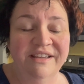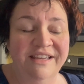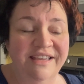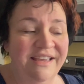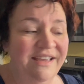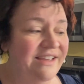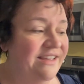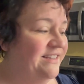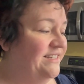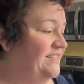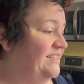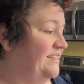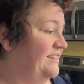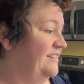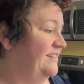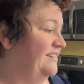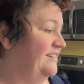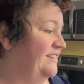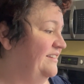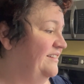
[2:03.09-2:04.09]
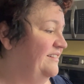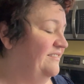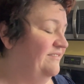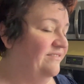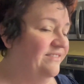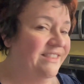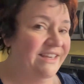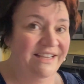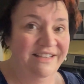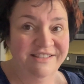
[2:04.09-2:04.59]
get
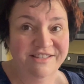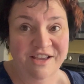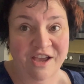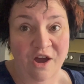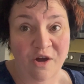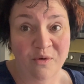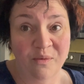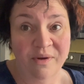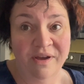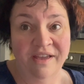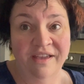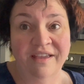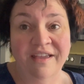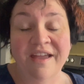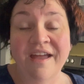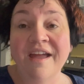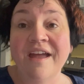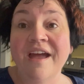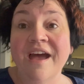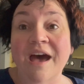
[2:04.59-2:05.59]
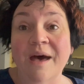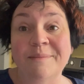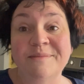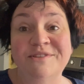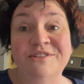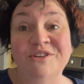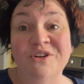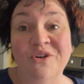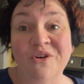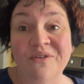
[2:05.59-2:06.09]
things going, I'm
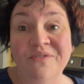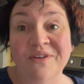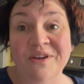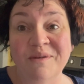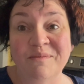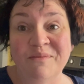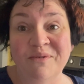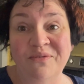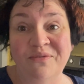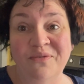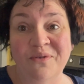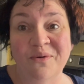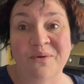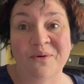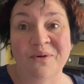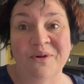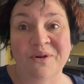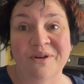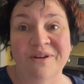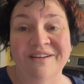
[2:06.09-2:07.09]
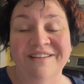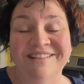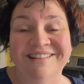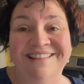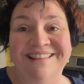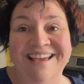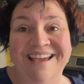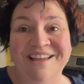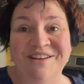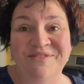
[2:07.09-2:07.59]
starving before
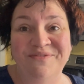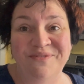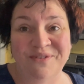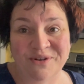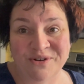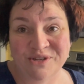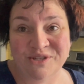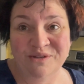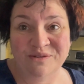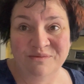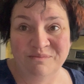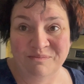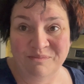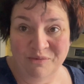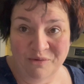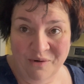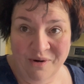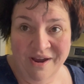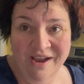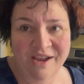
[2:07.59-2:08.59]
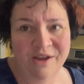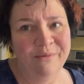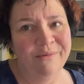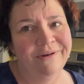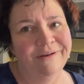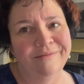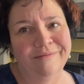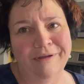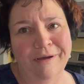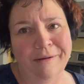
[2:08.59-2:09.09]
that first break.
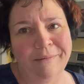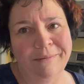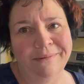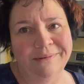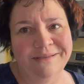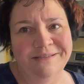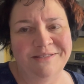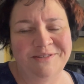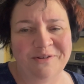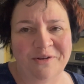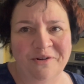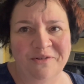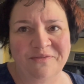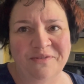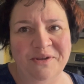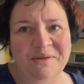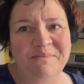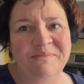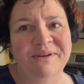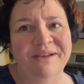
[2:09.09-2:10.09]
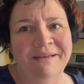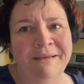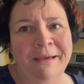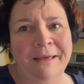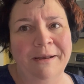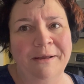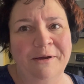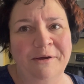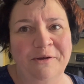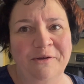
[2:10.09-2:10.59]
Well, not really starving, but kind
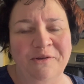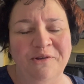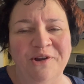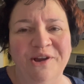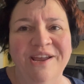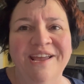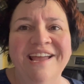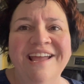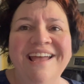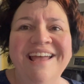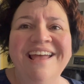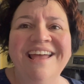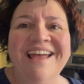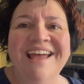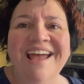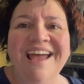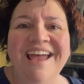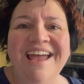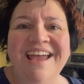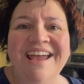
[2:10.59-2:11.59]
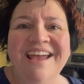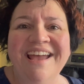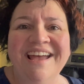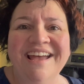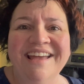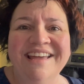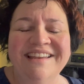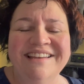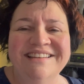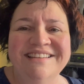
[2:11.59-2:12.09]
of hungry.
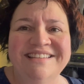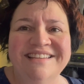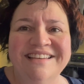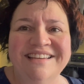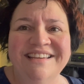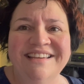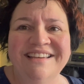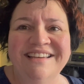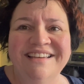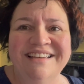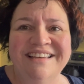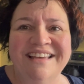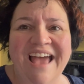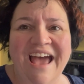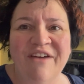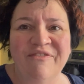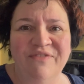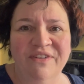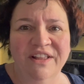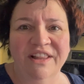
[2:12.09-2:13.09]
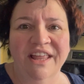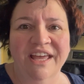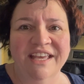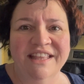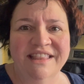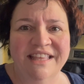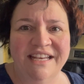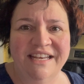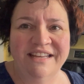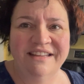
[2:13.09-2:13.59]
And I feel
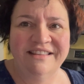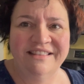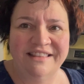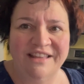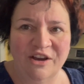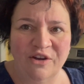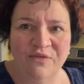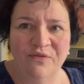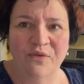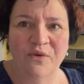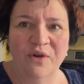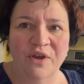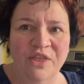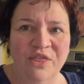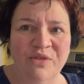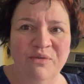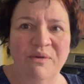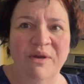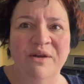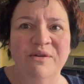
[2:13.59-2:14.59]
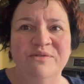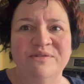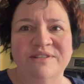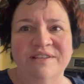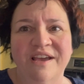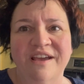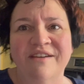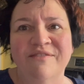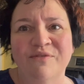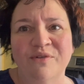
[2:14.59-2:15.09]
like that, therefore, it throws
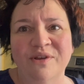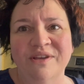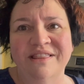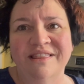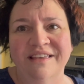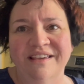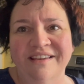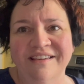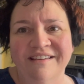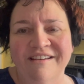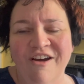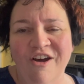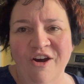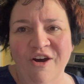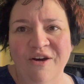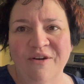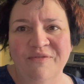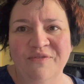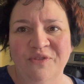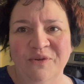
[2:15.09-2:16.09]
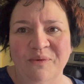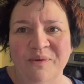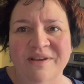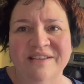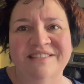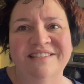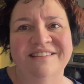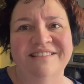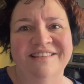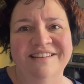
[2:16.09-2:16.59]
everything off the
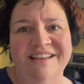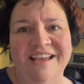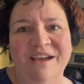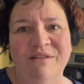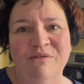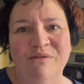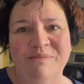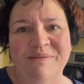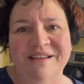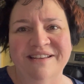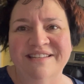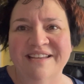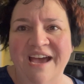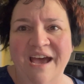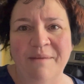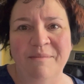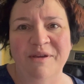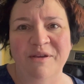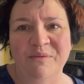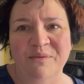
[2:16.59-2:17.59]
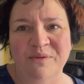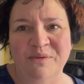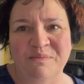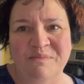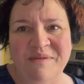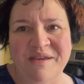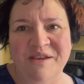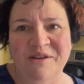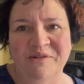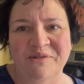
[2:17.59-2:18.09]
rest of the day with my timing with
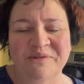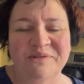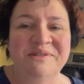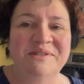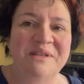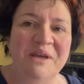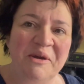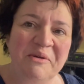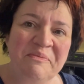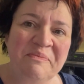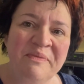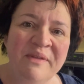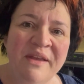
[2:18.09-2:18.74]
meals. So